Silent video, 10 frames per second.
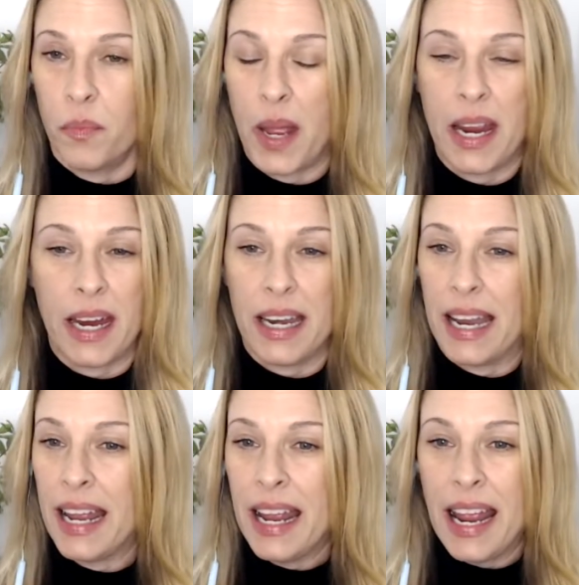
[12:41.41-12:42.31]
pain
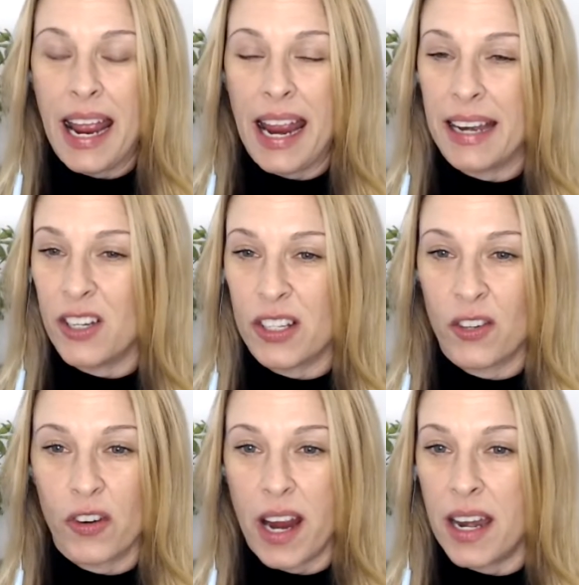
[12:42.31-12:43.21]
and just
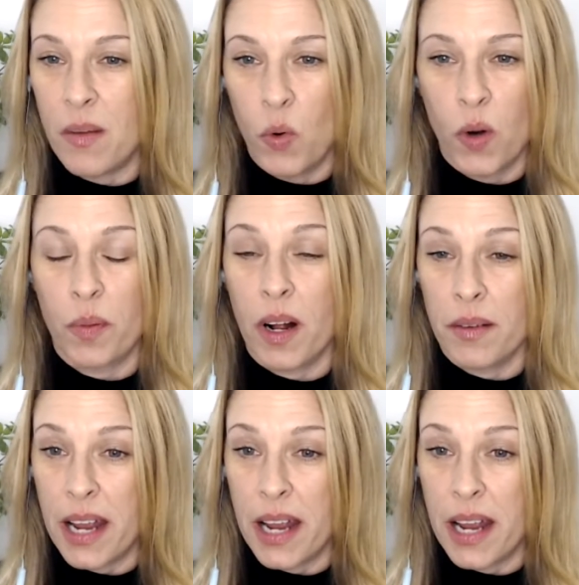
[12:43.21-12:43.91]
creating more problem.